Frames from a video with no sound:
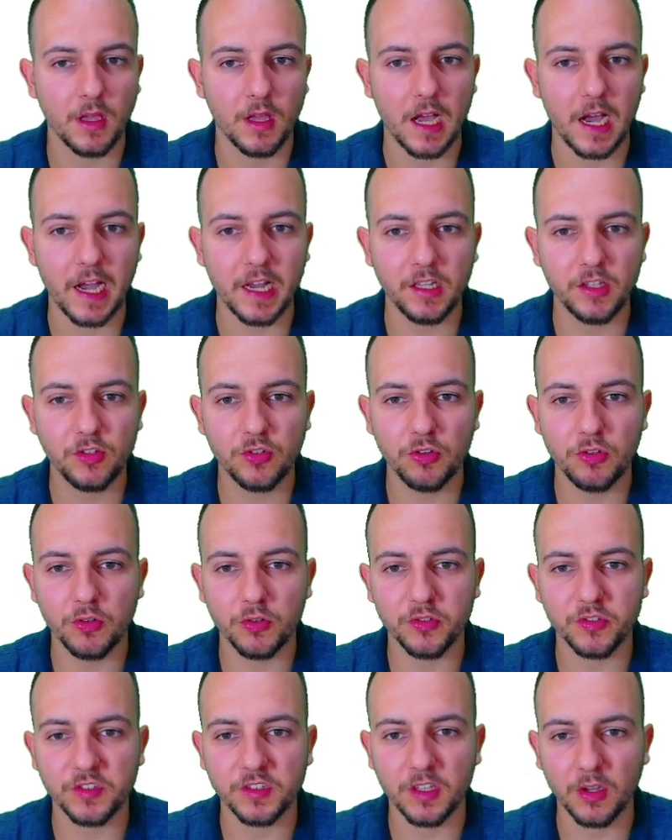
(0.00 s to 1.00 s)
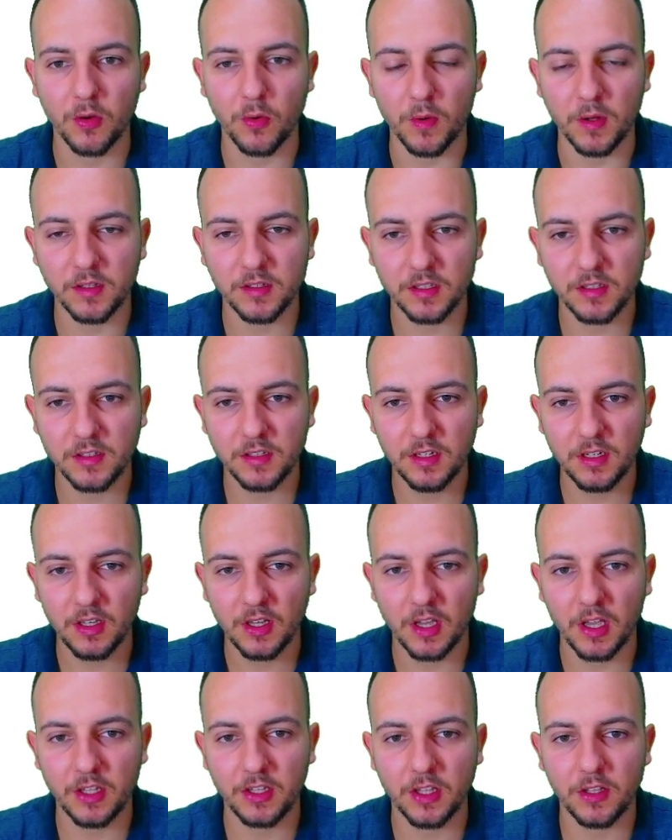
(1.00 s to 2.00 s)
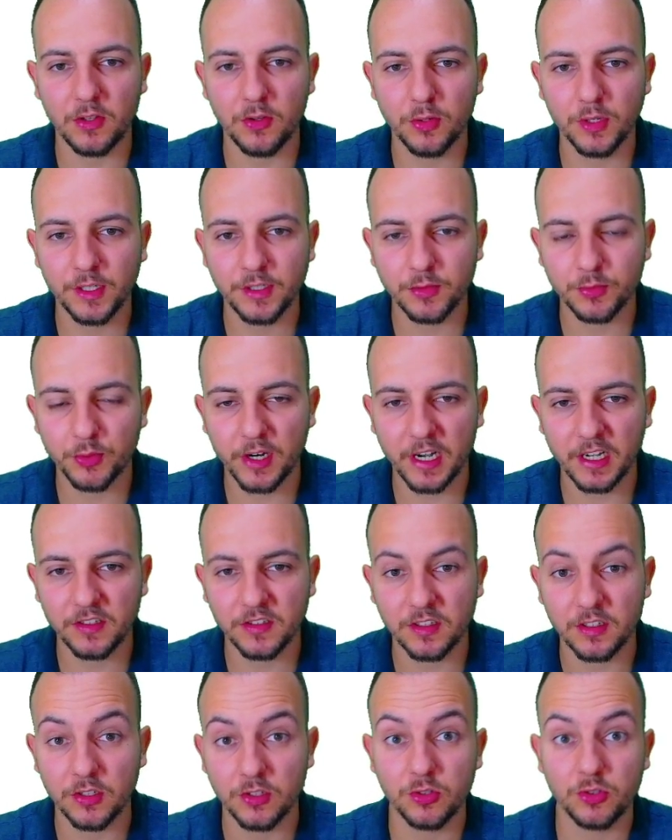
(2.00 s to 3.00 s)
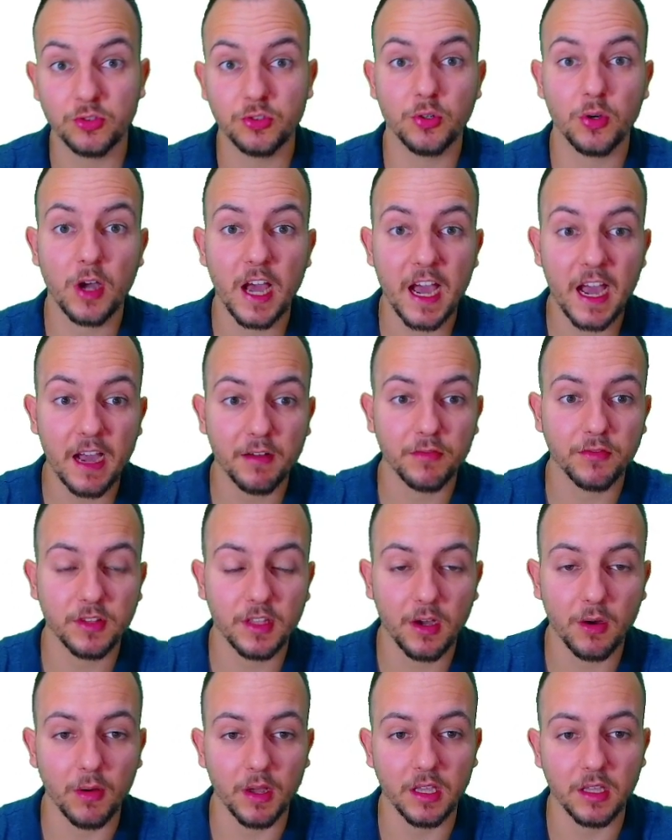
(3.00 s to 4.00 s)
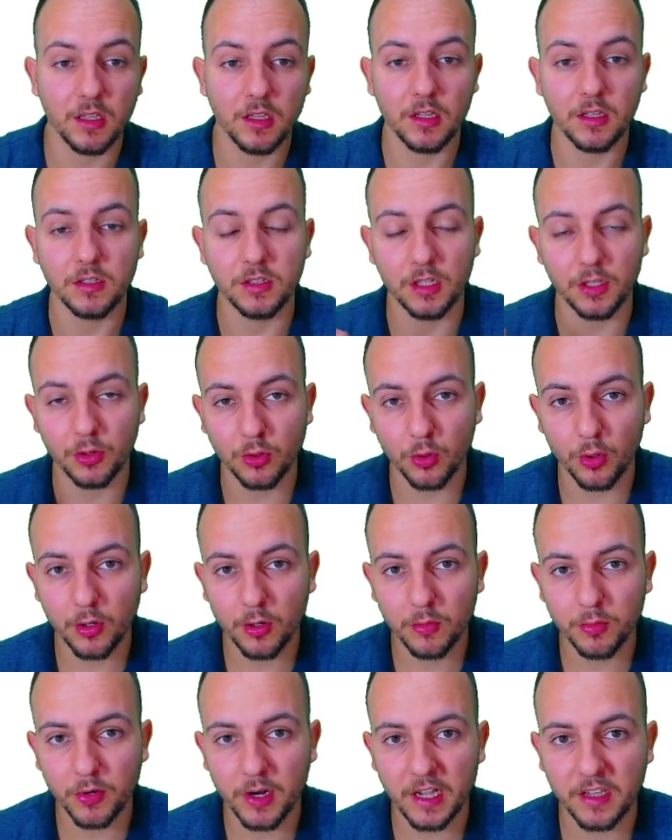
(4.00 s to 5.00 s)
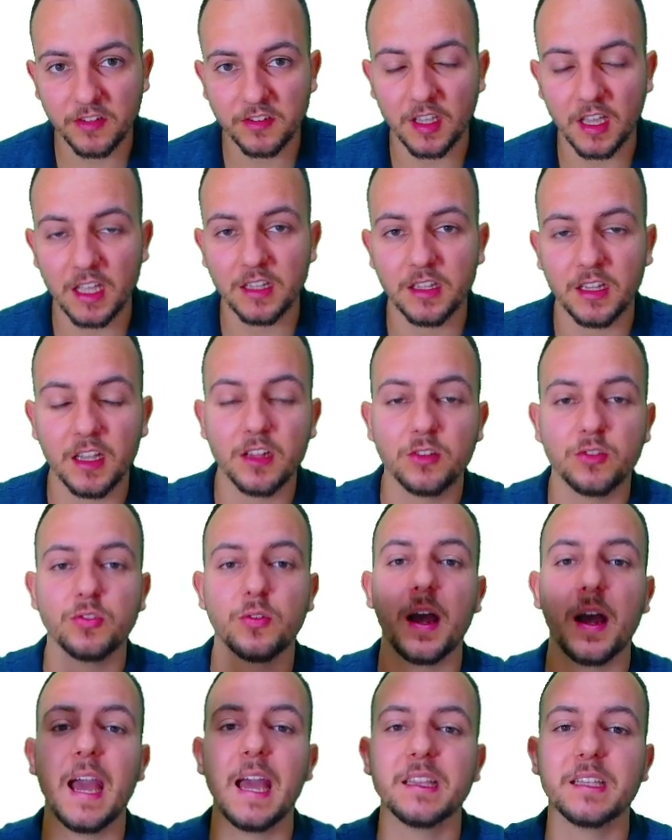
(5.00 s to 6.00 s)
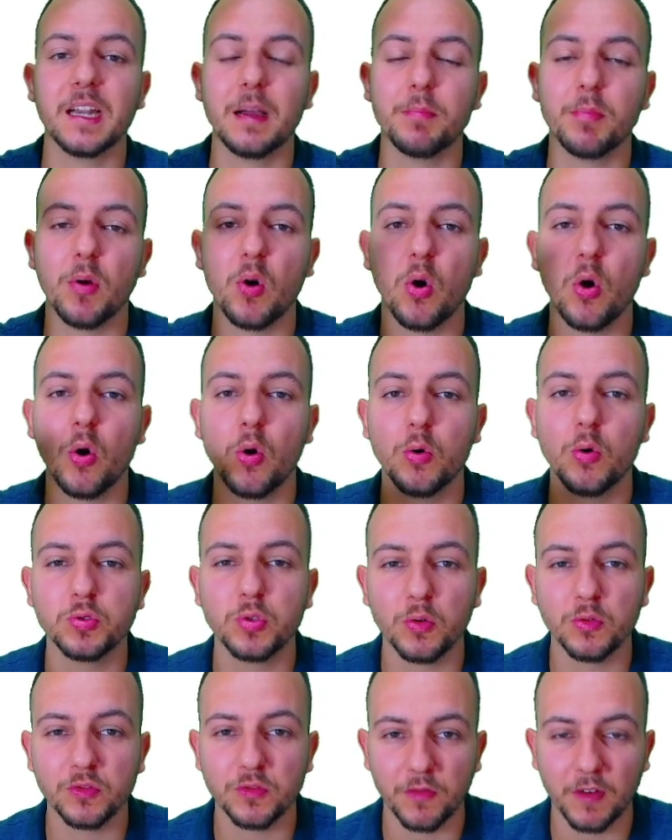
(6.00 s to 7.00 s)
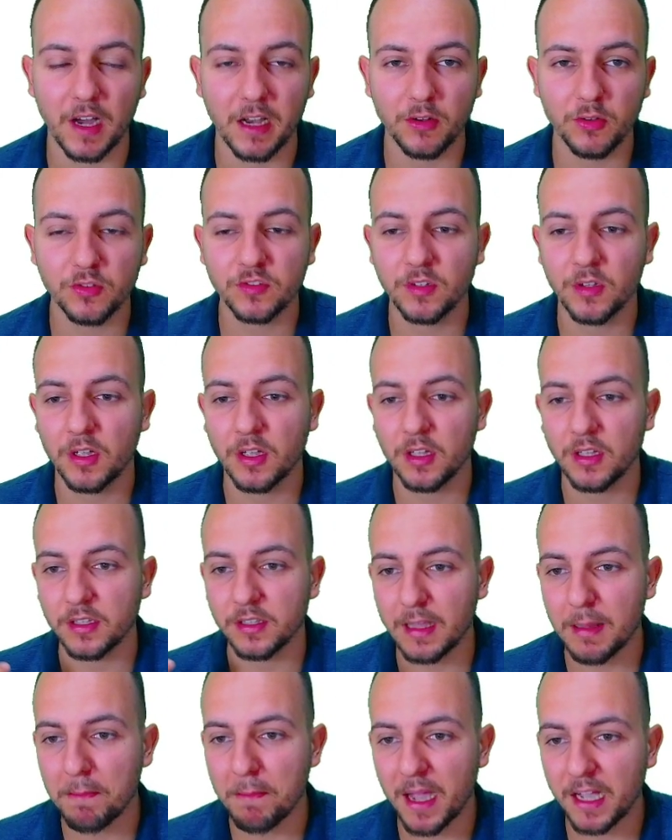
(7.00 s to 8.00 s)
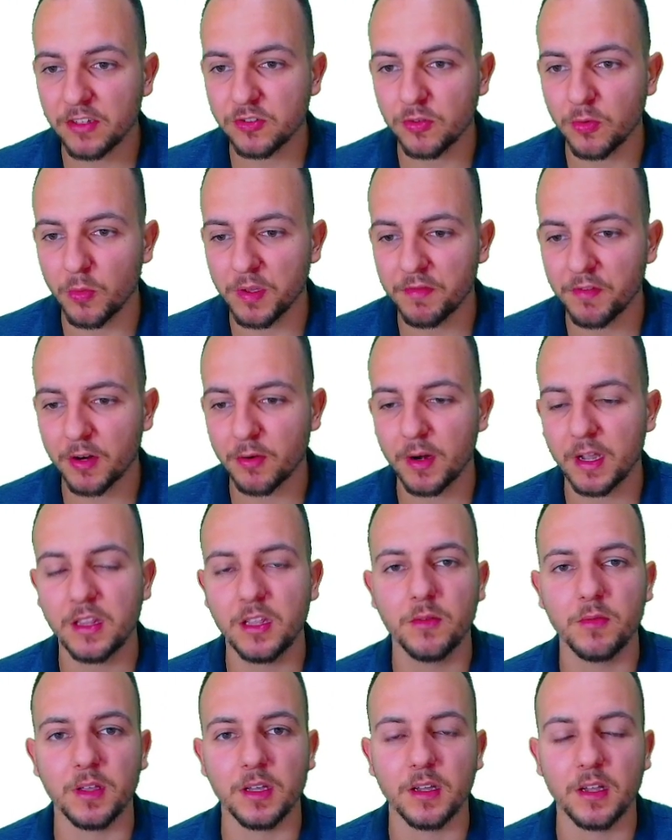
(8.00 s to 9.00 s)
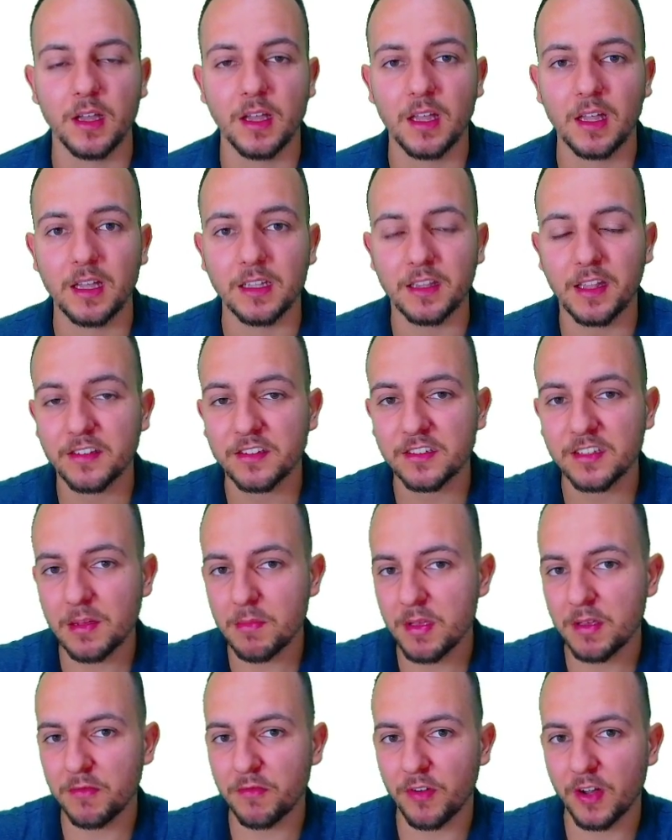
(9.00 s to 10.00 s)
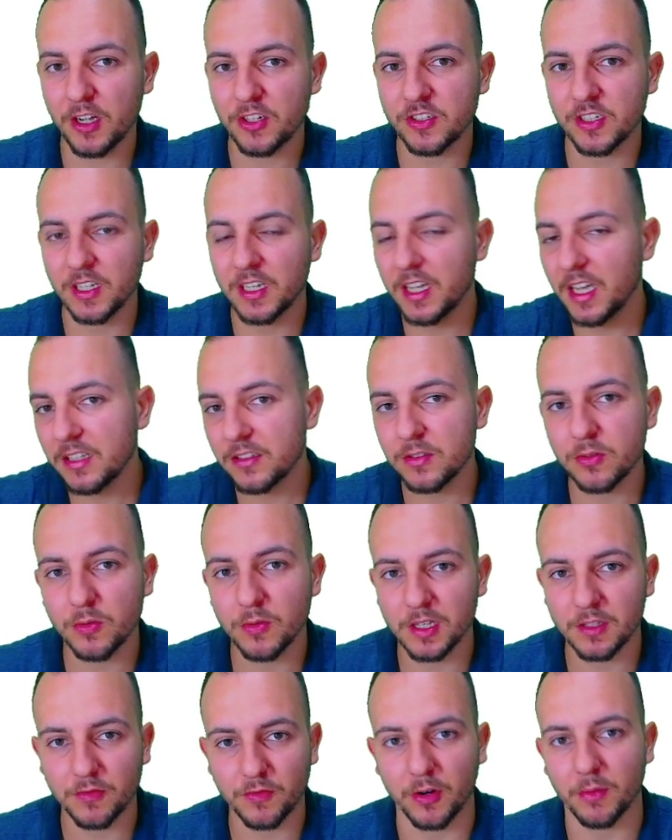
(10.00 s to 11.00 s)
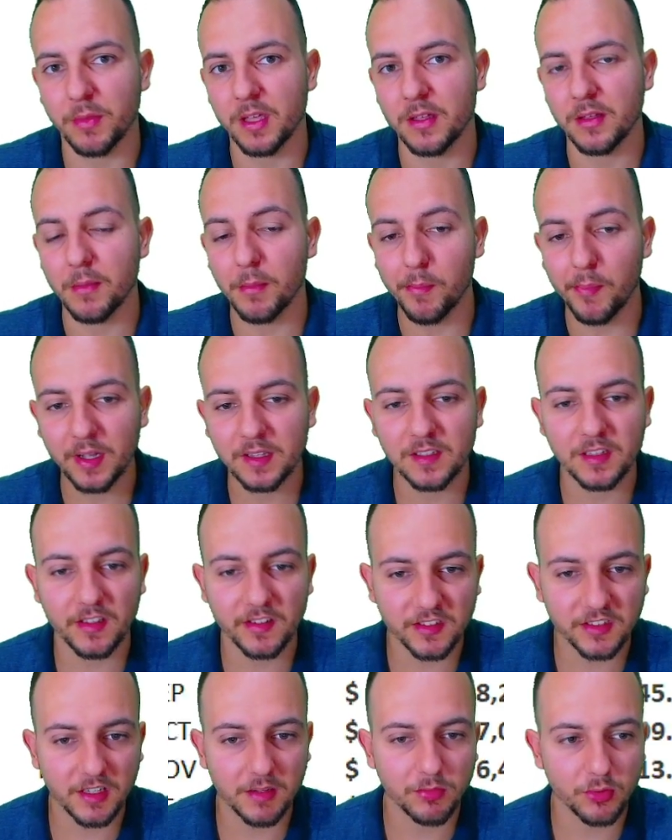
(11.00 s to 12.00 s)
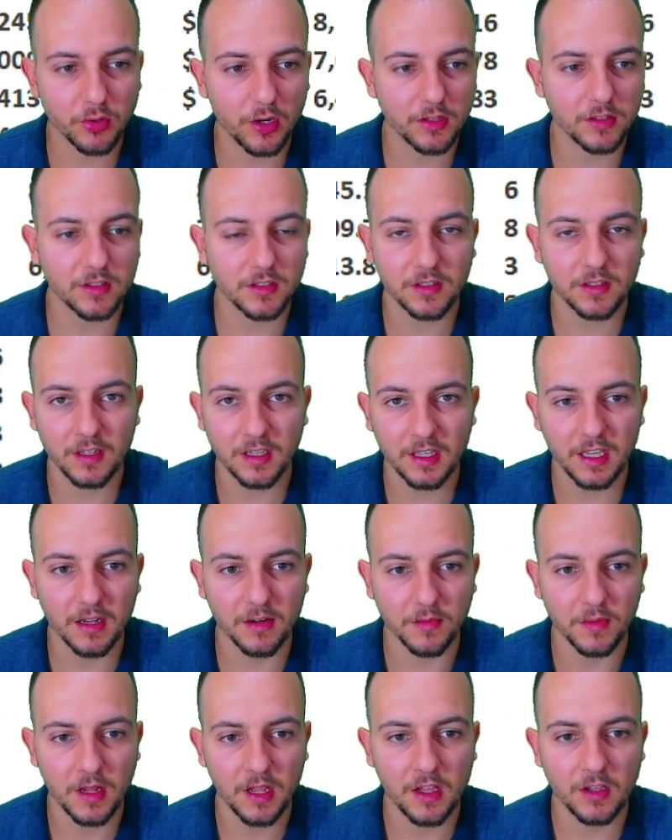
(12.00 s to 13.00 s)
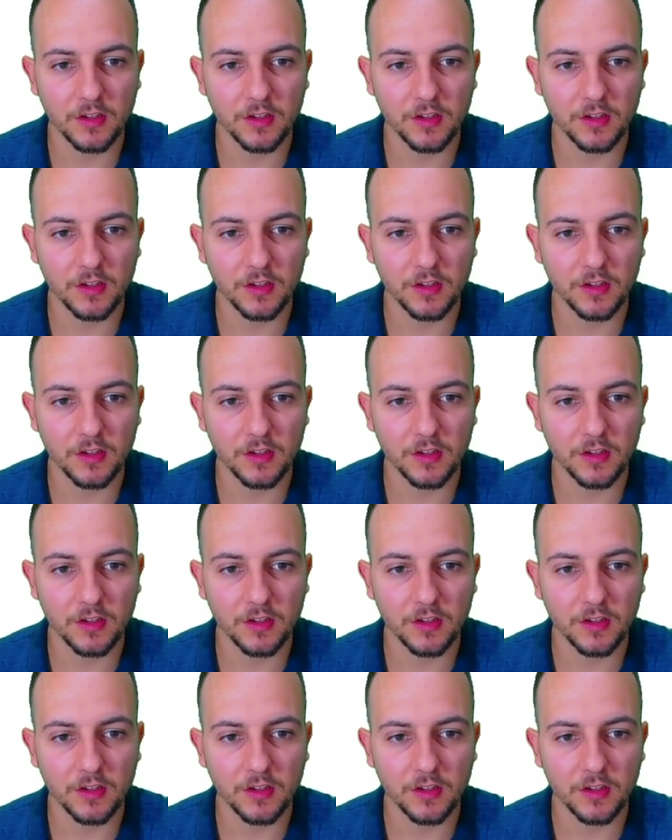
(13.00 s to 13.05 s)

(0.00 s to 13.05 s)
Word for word: I need to use the quantity and the unit price to have that way the total price and then to add up all those values that match with a criteria. The SUMIF function can't do it for me, but the sum product can.